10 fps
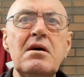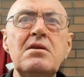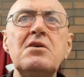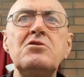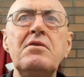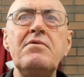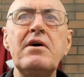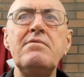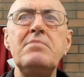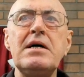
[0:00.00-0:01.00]
Does she
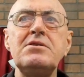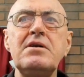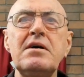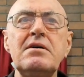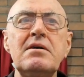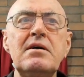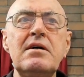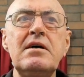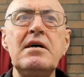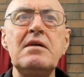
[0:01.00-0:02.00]
forgive Marcia
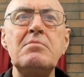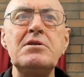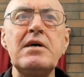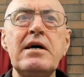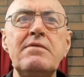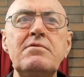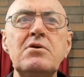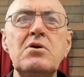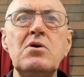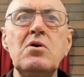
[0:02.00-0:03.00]
and be saved,
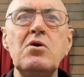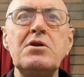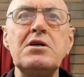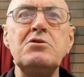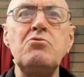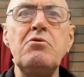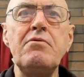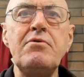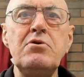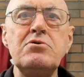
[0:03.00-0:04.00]
or does she
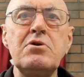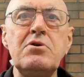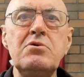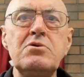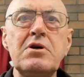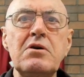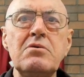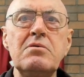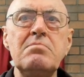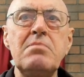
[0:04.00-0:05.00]
refuse to do so,
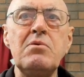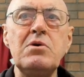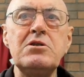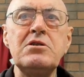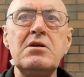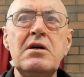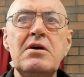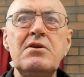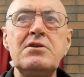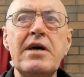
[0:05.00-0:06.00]
by which
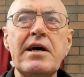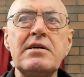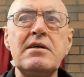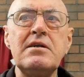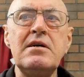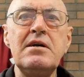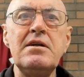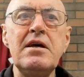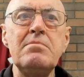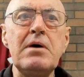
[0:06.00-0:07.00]
this act
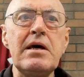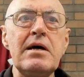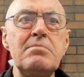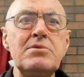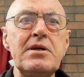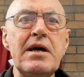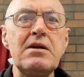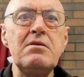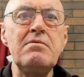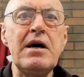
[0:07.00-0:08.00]
now becomes an
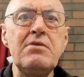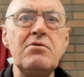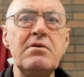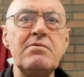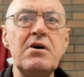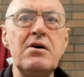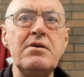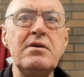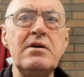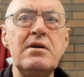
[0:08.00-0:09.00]
act of hatred of God,
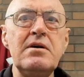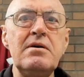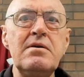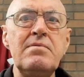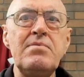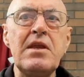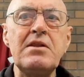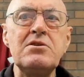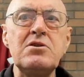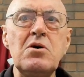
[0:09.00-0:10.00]
and the
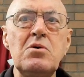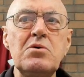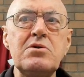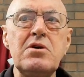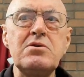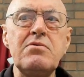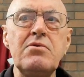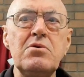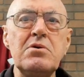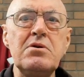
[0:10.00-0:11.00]
soul is lost for
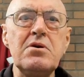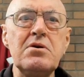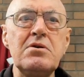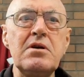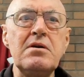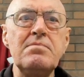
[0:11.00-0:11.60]
all eternity?